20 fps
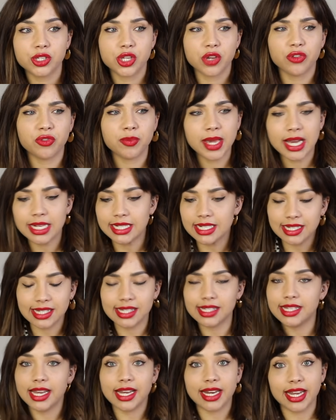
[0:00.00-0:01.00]
So for me, I didn't
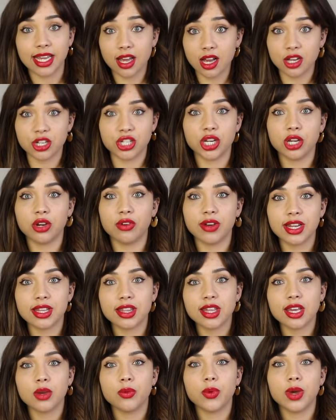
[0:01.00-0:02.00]
see any gushing or
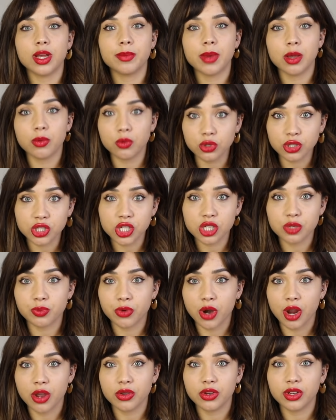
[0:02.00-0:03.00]
anything when my waters
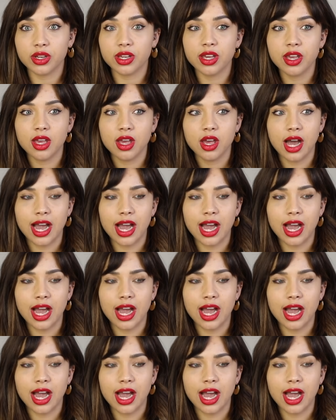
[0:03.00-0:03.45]
broke.